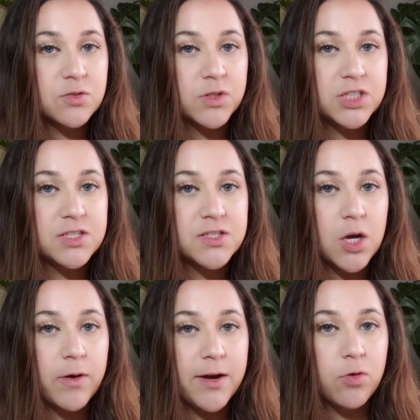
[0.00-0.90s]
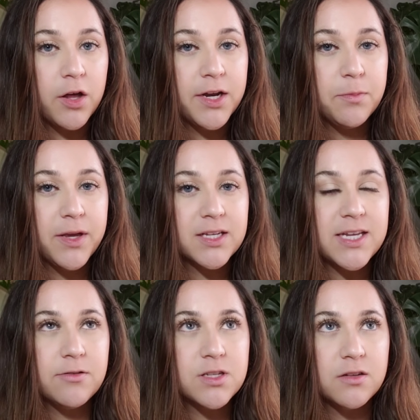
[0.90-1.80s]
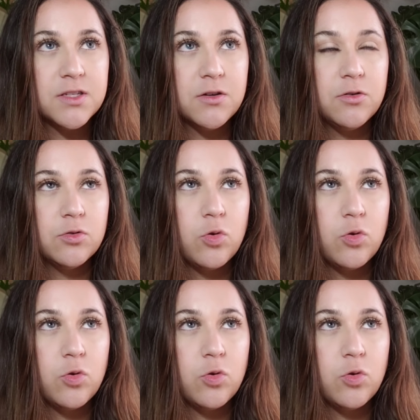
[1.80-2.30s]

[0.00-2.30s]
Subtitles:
which is so ironic because I was also